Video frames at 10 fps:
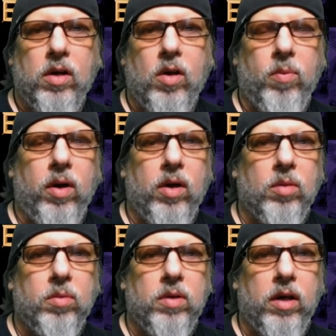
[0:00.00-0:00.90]
and no
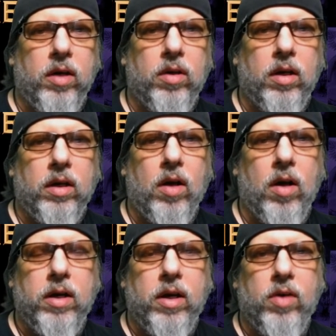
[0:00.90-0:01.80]
prayers of protection like a
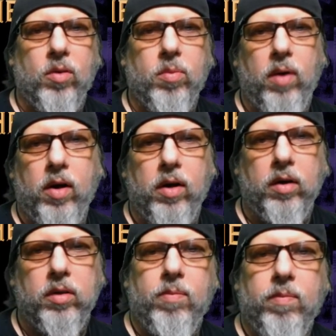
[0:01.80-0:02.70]
guardian angel prayer
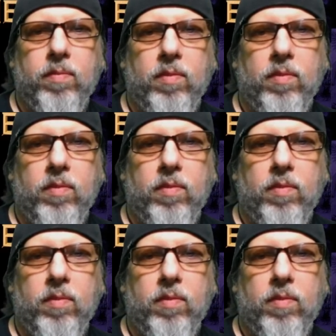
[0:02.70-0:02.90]
is.